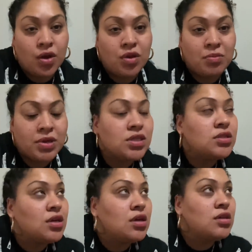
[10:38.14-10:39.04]
with my
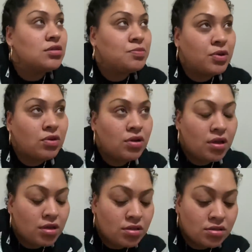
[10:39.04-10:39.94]
sisters
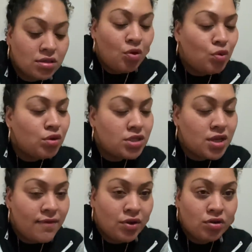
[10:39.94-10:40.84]
because we were just
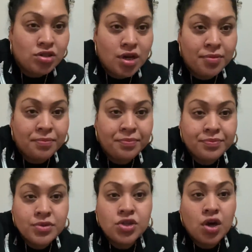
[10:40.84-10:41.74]
having a good time.
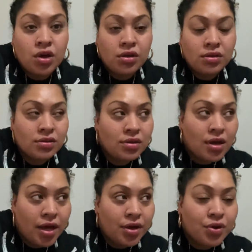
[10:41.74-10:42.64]
So,
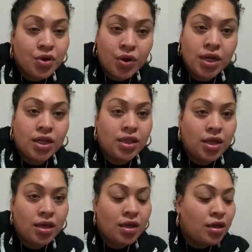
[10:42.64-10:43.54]
I didn't record
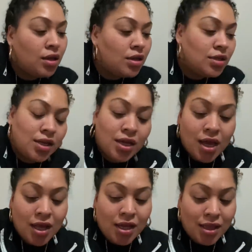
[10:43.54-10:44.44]
anything, didn't
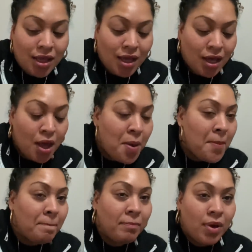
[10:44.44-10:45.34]
get anything,
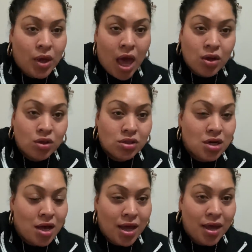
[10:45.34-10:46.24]
but we had a good
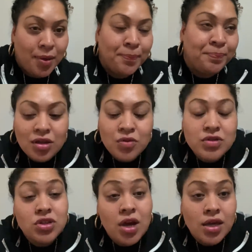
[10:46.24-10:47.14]
time. It
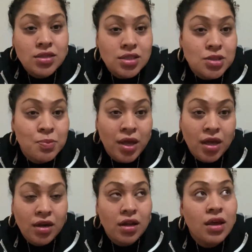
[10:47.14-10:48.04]
was nice. It's
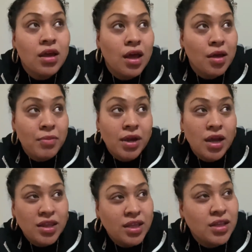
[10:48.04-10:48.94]
been a minute.
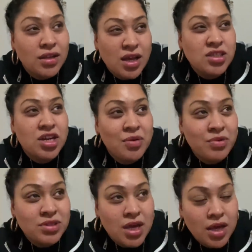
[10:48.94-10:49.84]
I think the last time
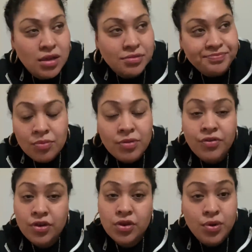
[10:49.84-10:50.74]
was like
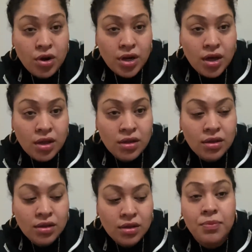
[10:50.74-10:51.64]
before the Rona.
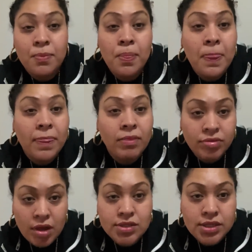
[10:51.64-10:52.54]

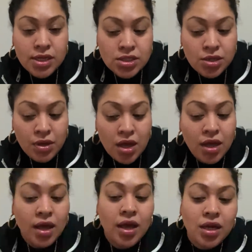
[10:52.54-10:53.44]
That was the last time we hung
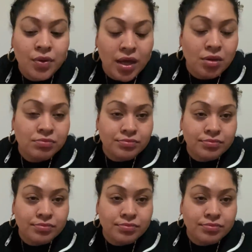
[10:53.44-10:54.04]
out. Anyway,